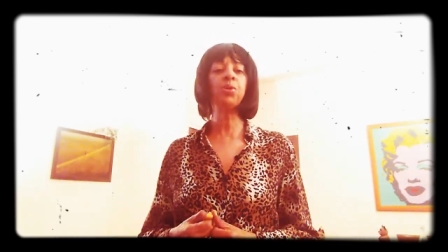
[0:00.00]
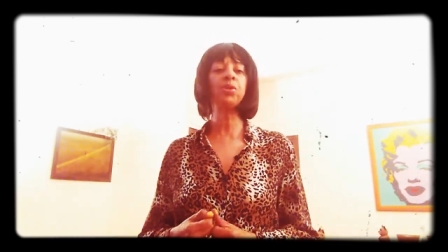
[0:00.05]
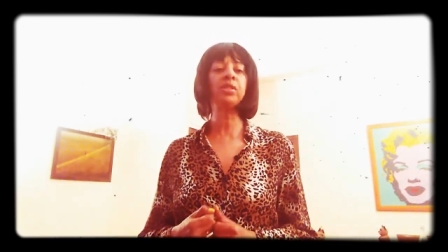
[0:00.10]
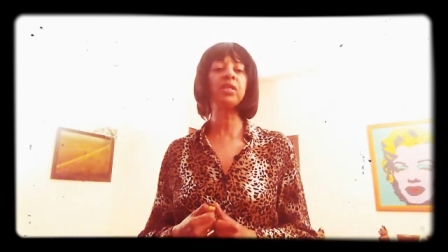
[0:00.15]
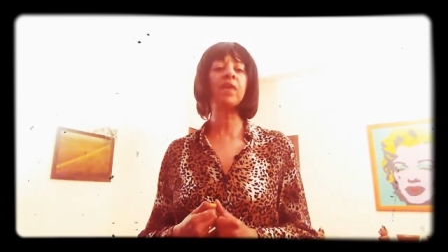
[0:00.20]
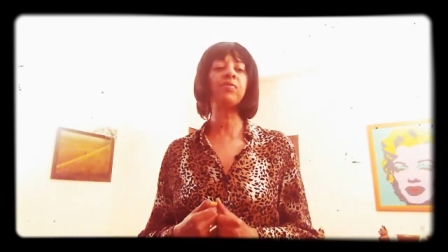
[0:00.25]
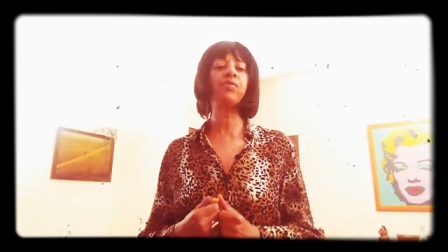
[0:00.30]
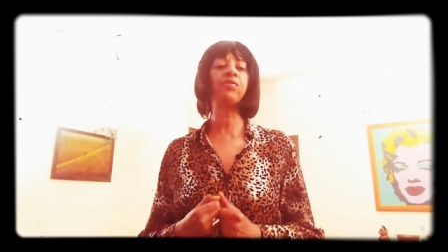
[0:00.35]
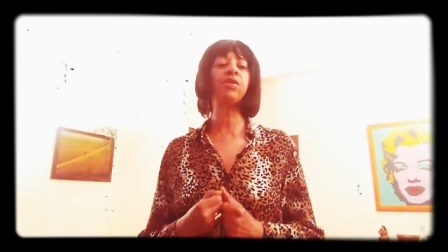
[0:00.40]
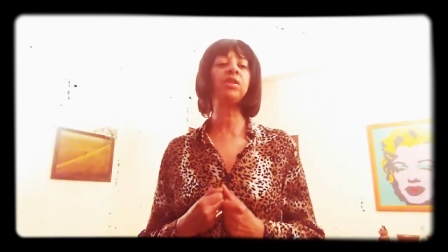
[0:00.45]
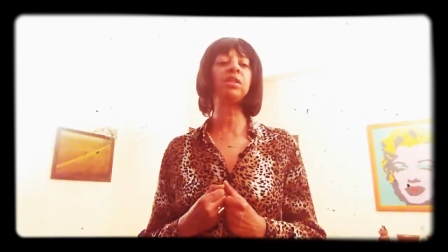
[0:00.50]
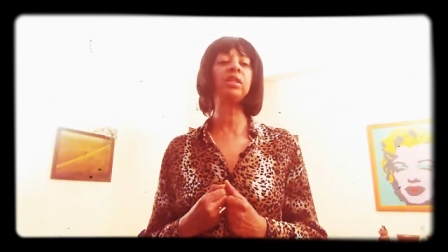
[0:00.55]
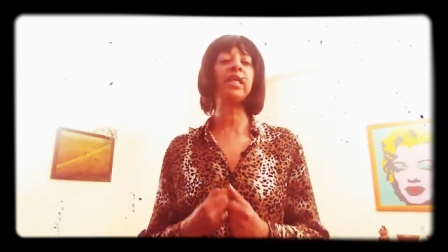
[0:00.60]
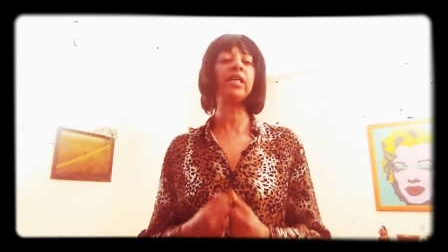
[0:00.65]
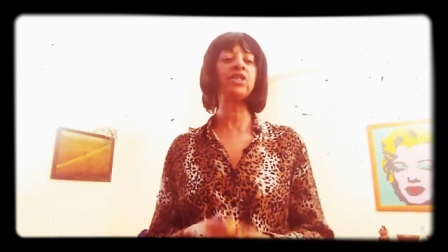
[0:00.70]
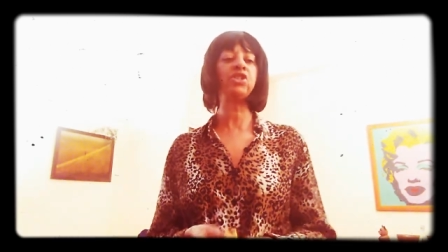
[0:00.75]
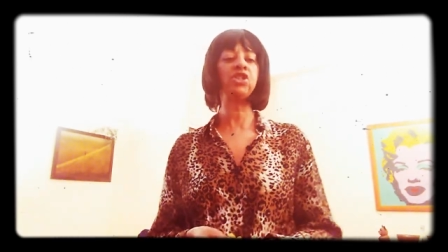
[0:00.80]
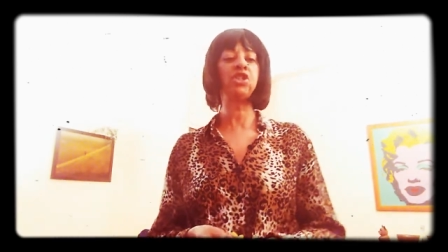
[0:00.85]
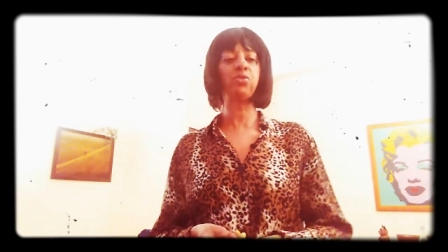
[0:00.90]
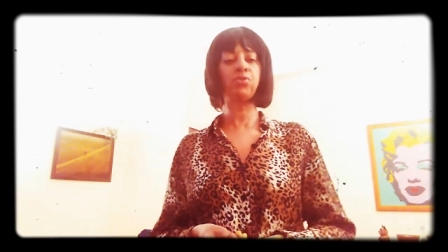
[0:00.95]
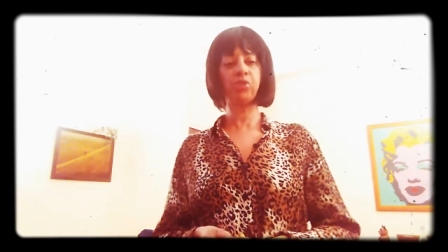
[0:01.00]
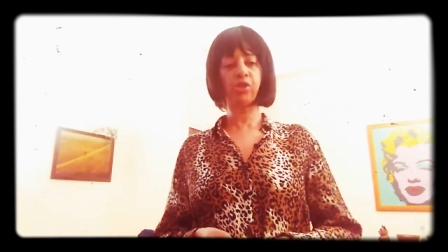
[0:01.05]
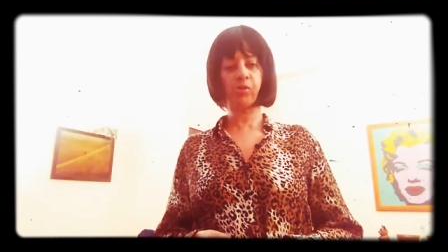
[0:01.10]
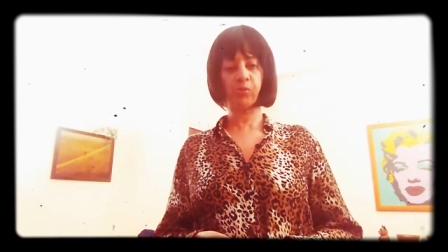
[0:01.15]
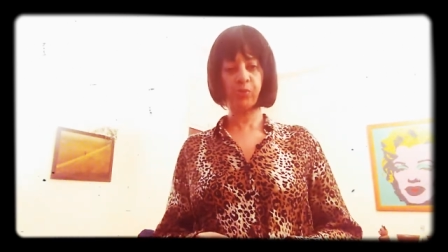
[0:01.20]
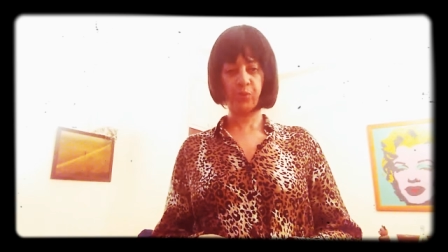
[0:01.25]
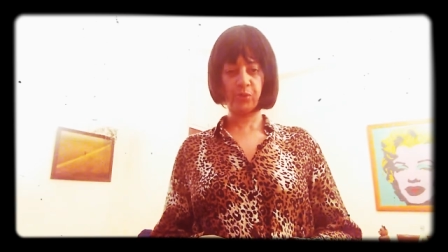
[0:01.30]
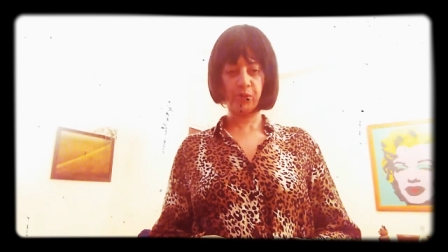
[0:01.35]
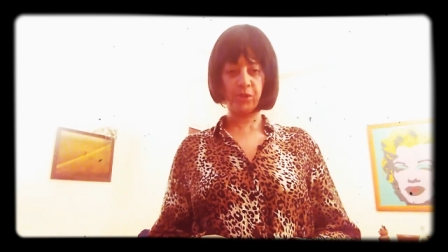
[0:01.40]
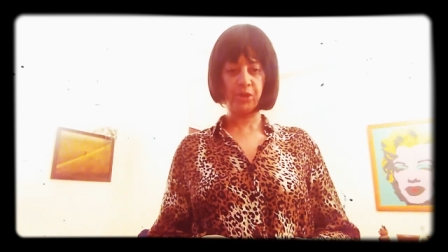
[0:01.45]
wants to have a
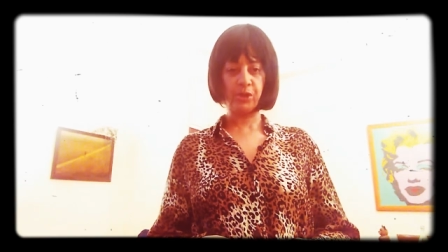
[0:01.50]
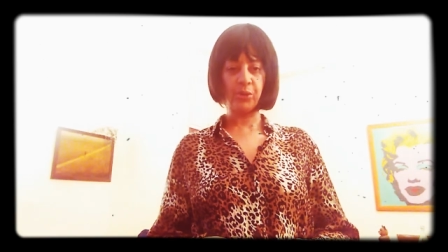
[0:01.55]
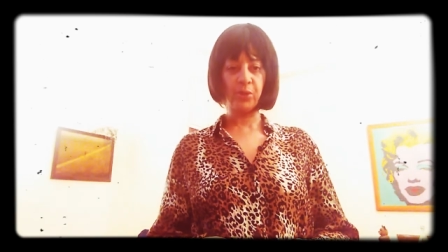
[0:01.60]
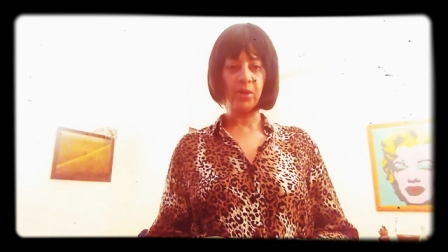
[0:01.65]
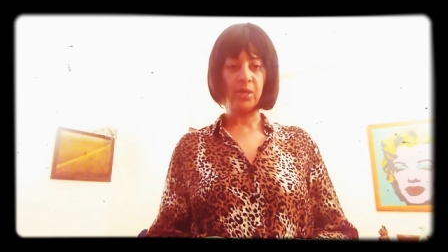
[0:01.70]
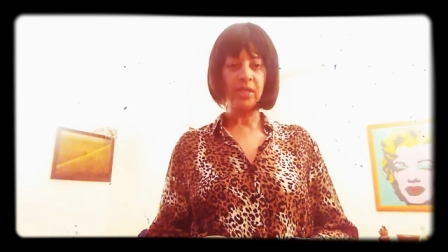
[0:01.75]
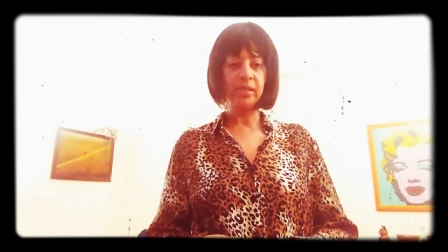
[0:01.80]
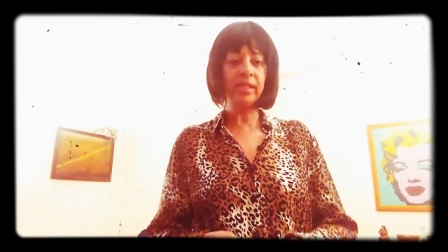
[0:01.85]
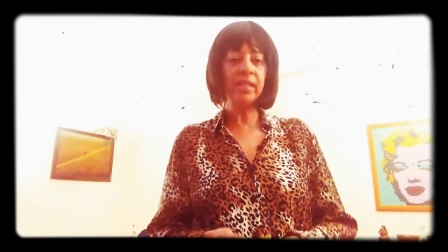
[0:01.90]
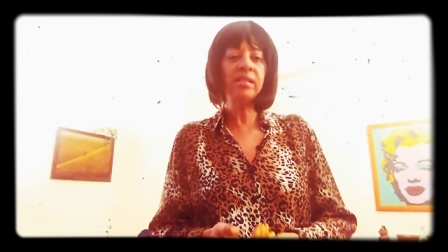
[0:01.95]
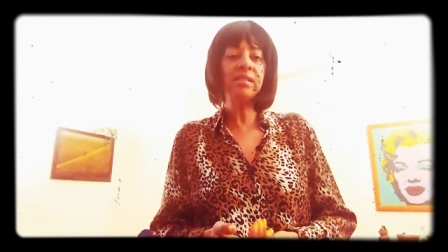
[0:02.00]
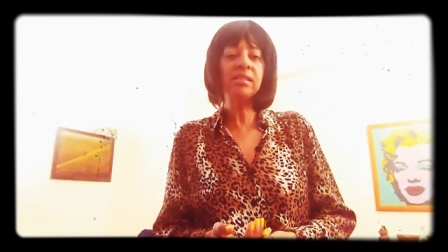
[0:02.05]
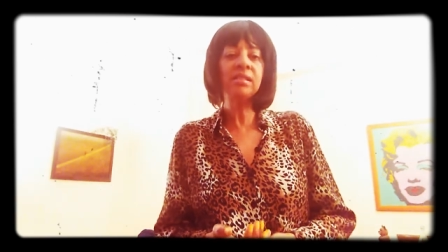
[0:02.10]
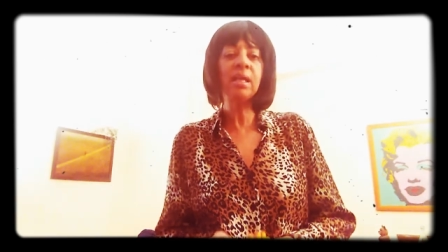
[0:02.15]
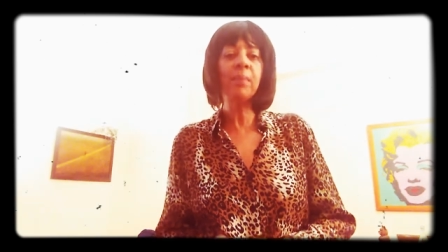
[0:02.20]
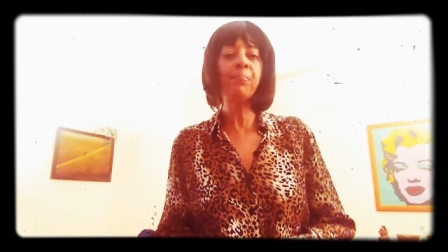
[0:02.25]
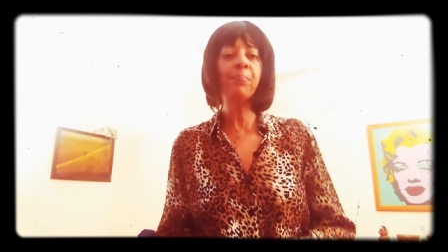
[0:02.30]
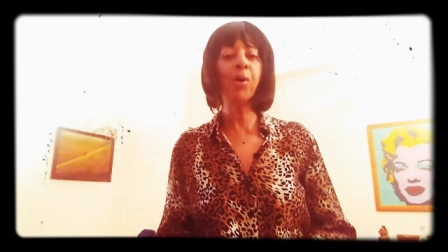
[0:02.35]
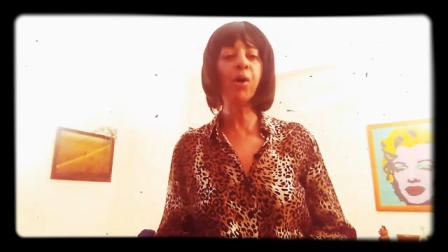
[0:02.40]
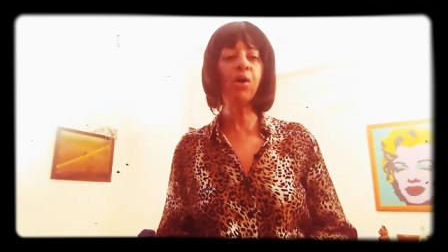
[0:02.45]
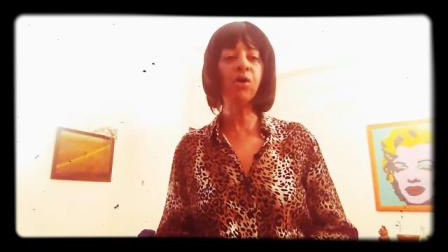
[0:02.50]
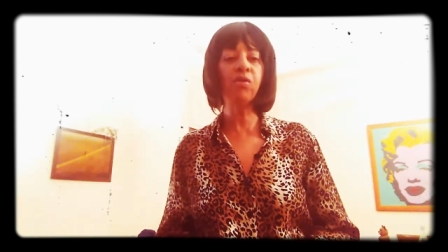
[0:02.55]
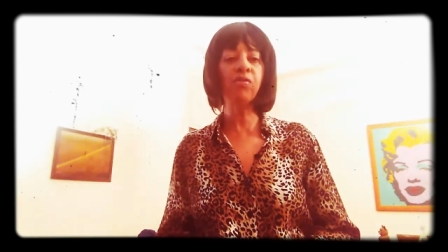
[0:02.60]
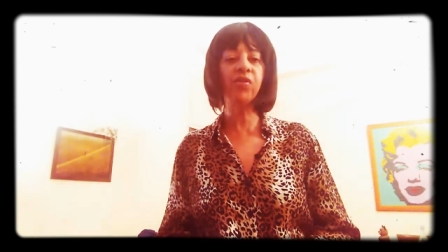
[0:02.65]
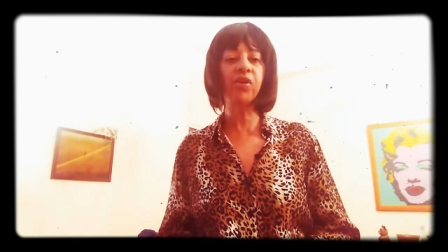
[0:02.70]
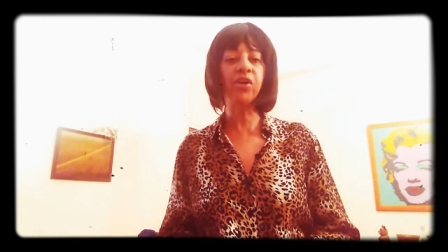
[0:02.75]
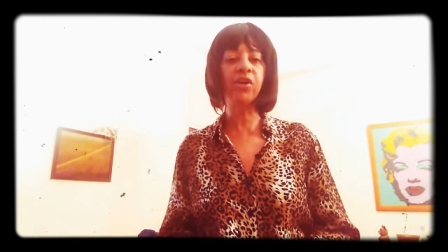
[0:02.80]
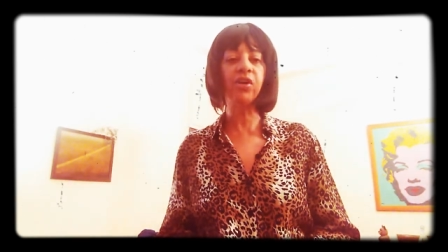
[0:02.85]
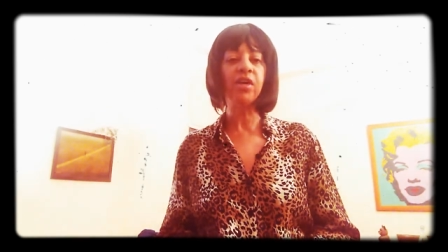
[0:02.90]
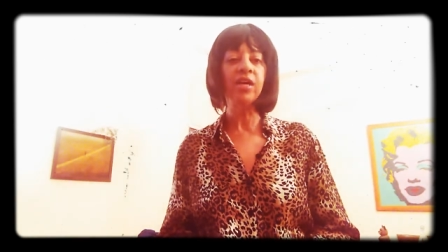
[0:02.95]
relationship with you, they sleep
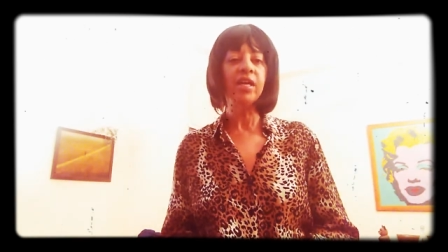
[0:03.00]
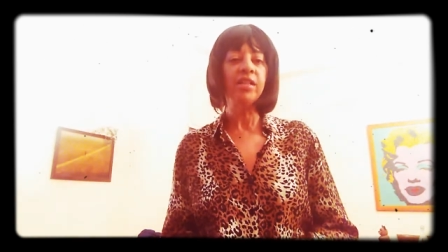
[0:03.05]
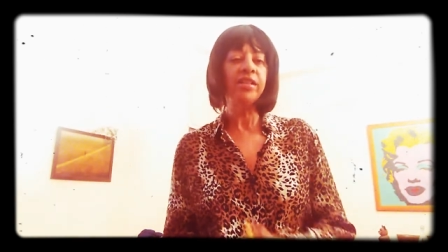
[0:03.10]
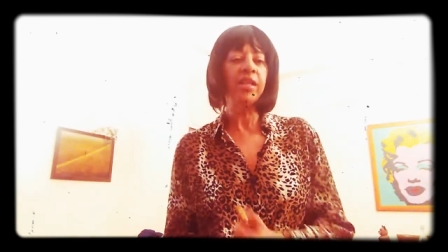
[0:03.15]
over.